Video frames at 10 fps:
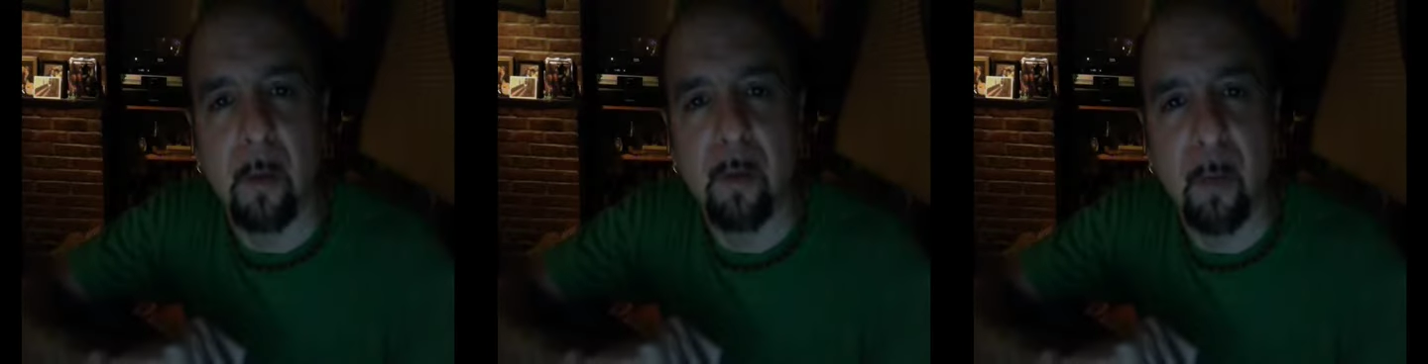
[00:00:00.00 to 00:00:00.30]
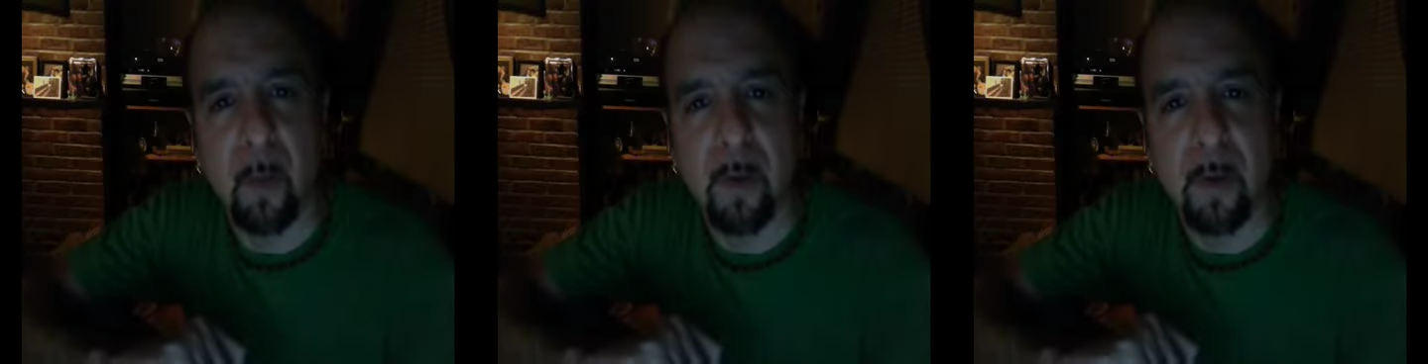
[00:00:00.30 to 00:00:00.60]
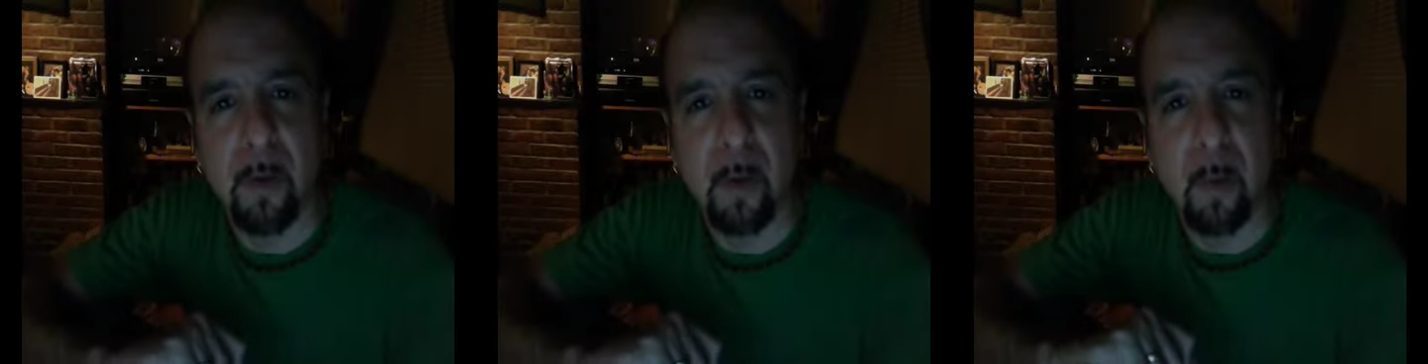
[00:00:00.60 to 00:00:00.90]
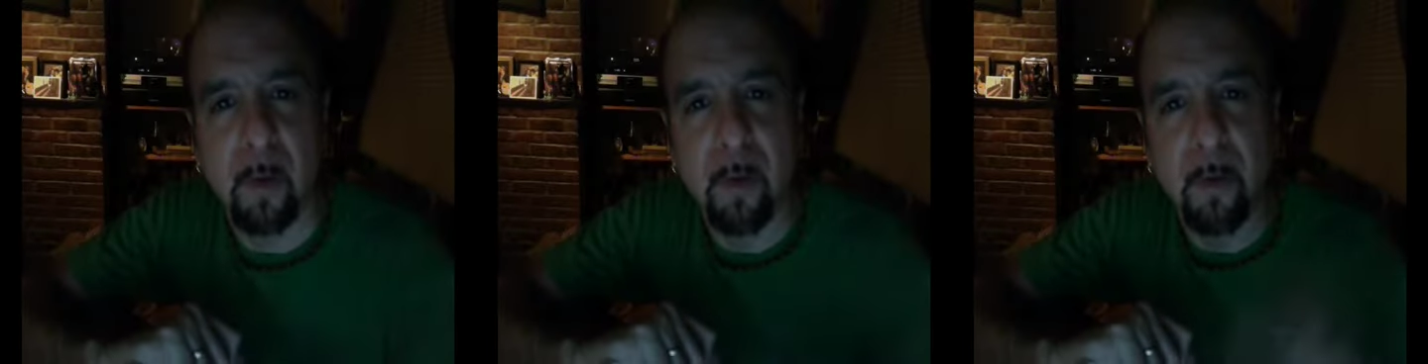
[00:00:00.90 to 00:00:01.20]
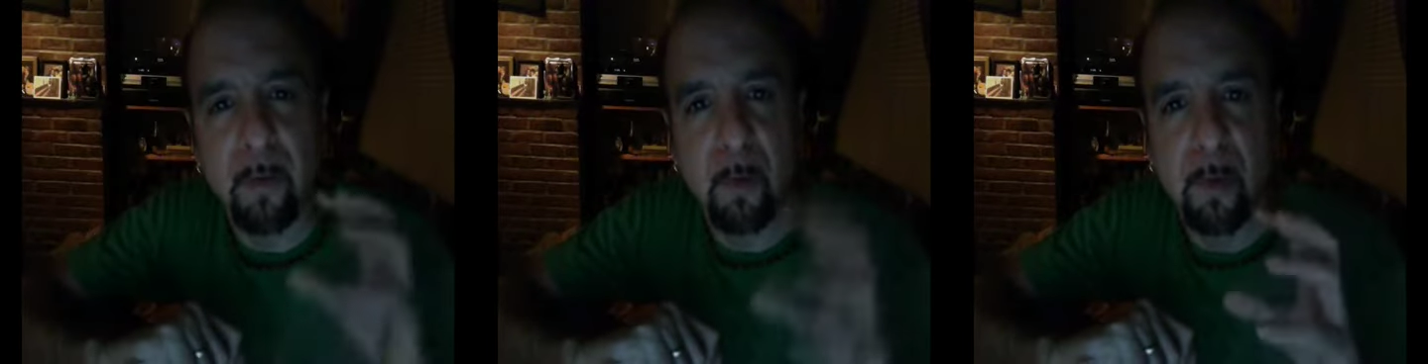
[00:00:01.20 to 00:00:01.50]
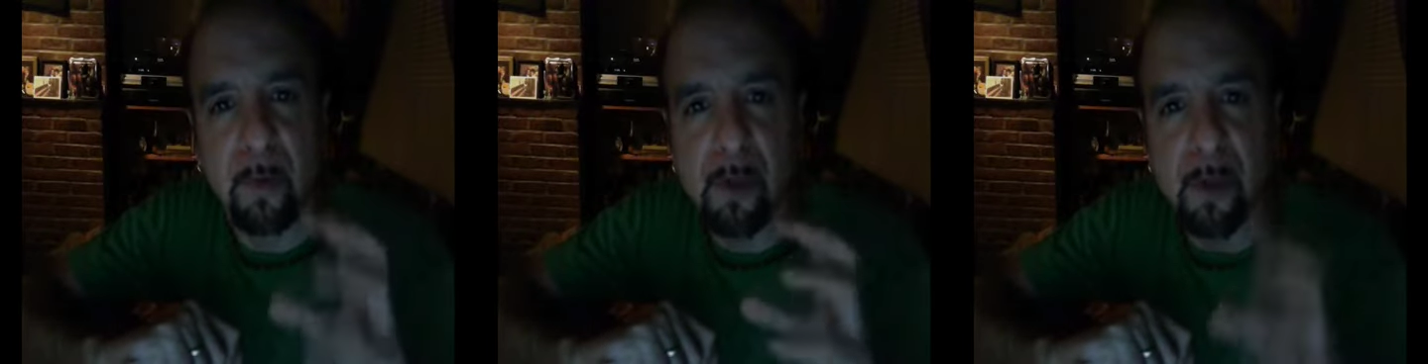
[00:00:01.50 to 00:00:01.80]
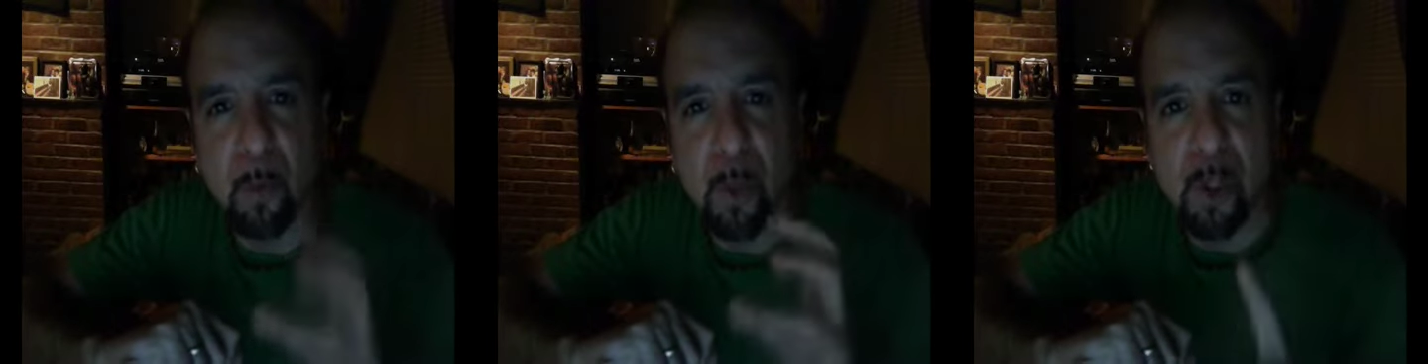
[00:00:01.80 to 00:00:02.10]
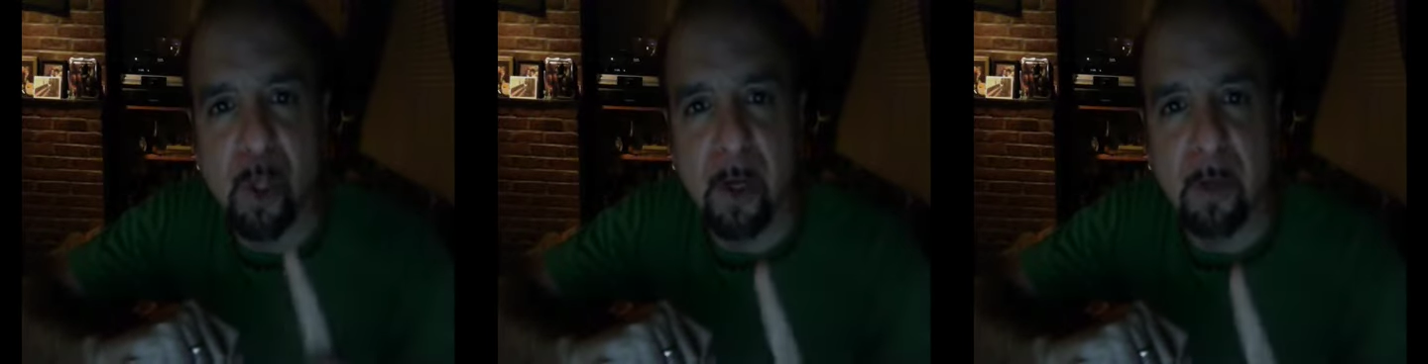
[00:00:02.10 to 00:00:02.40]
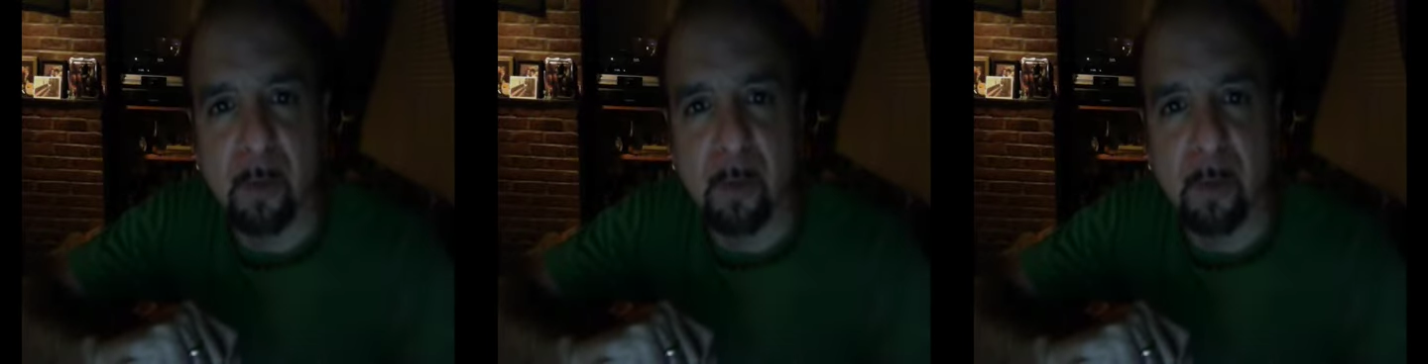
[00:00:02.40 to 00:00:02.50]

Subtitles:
So I wanted to focus one child